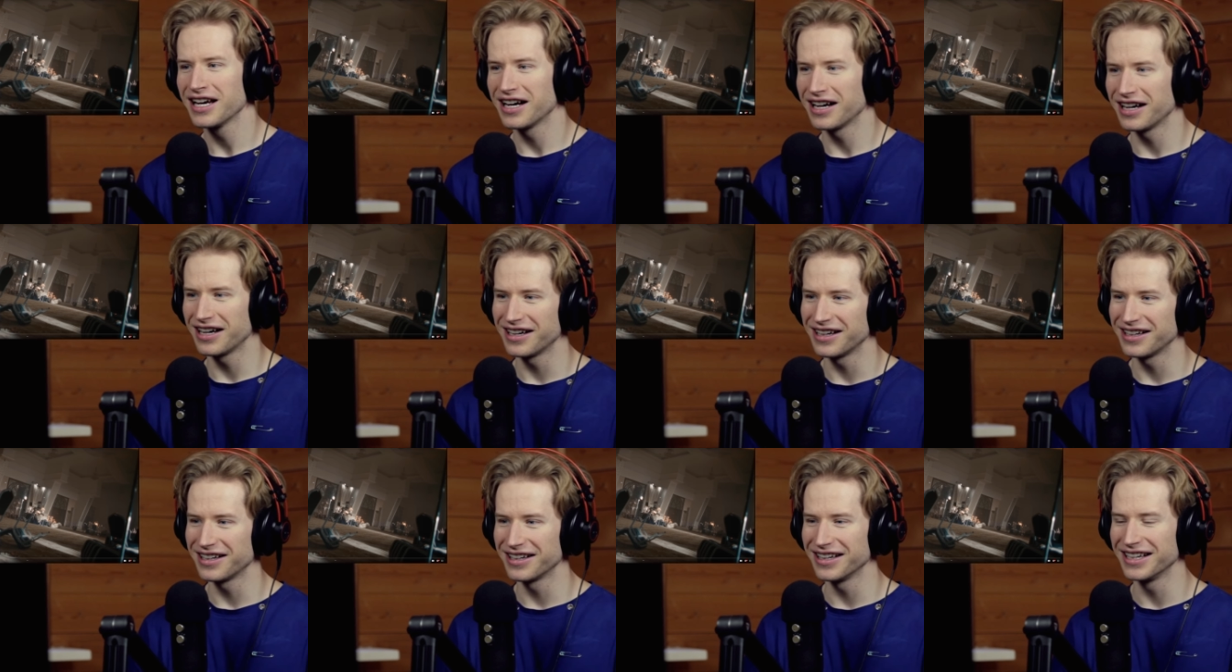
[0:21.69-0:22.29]

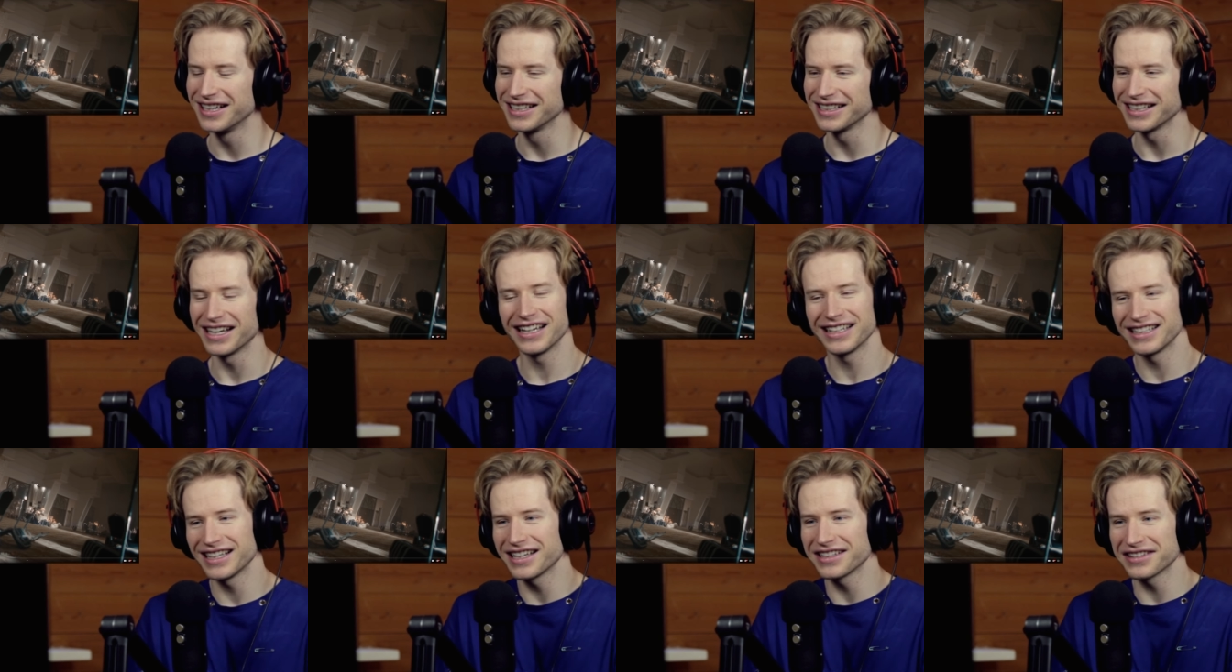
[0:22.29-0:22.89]
uh,
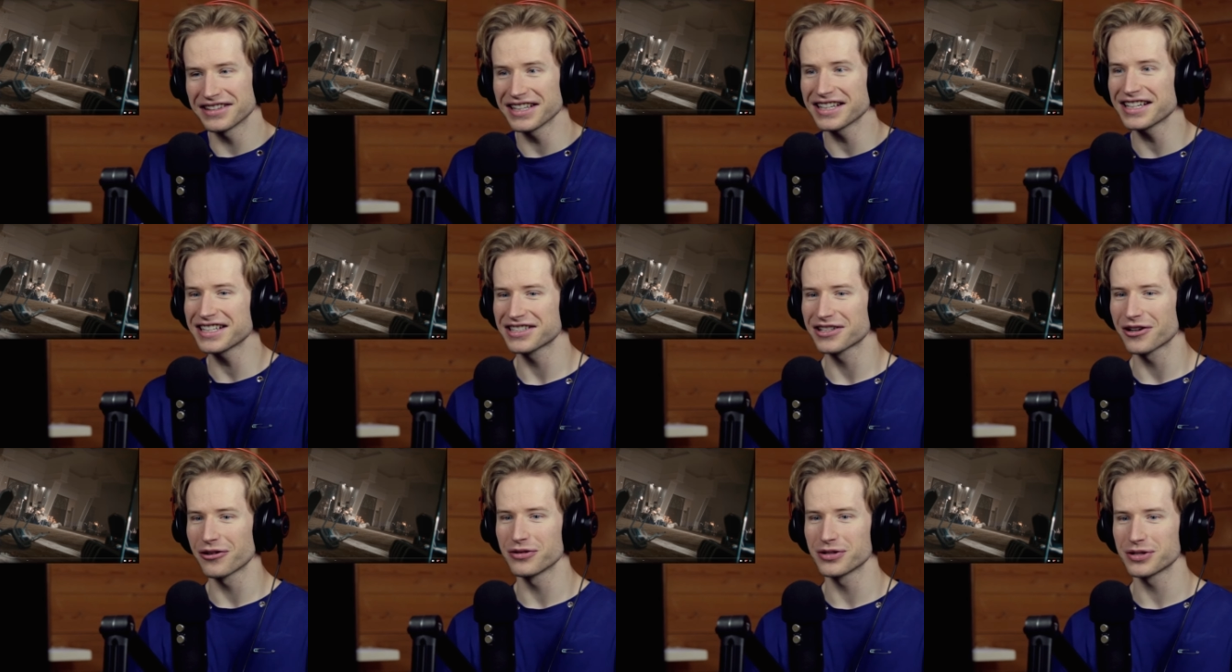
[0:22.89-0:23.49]
I, I think
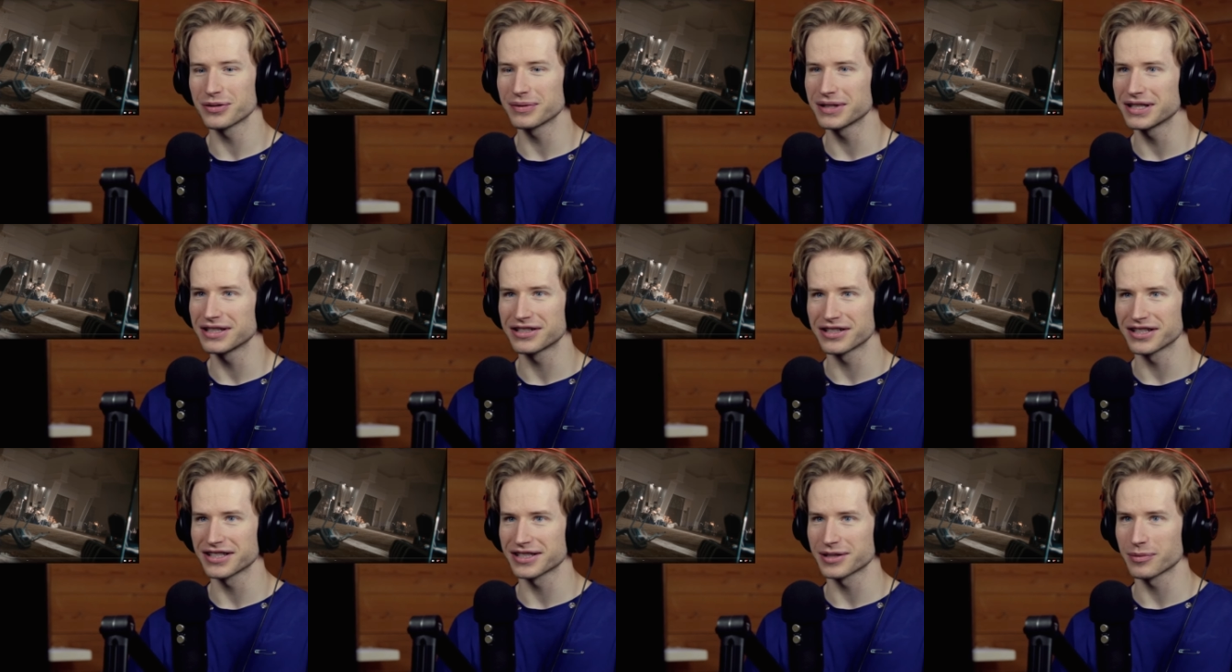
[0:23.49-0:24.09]
it's going to be
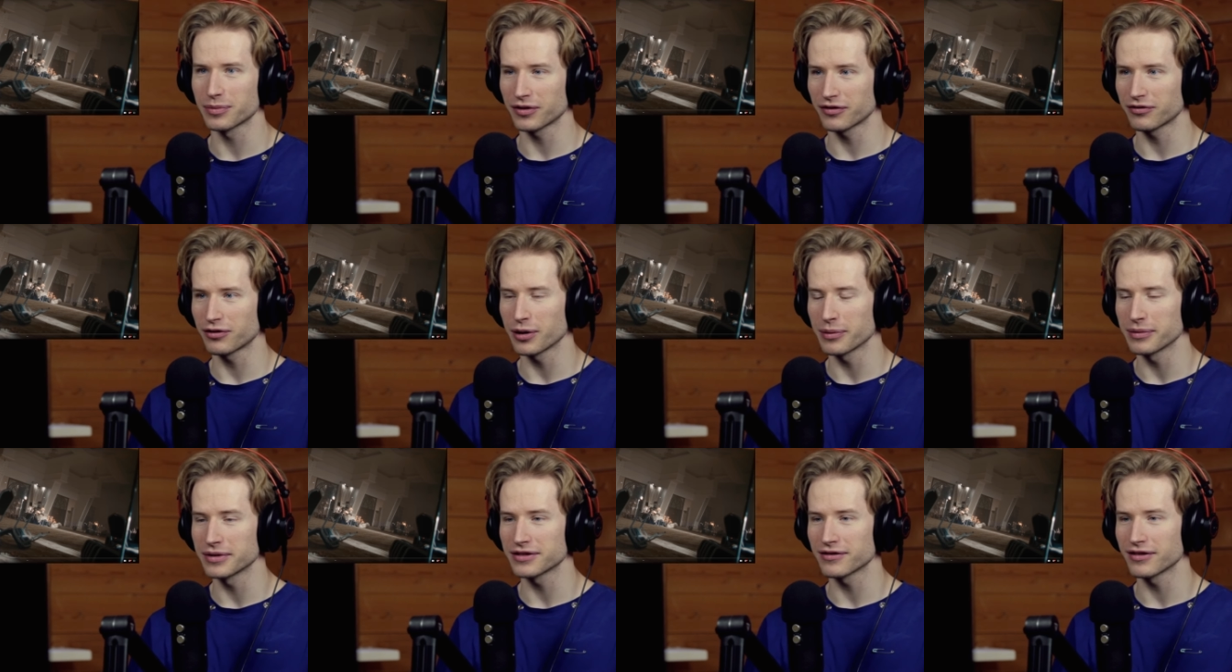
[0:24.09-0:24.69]
just a
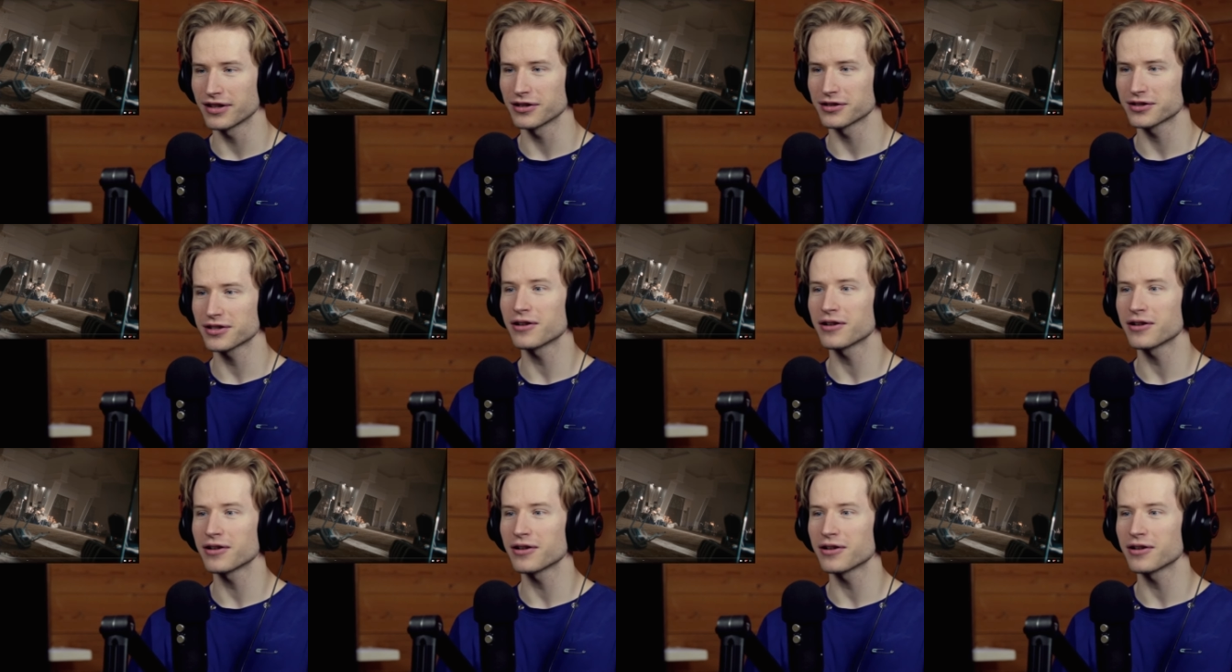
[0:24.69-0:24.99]
performance video.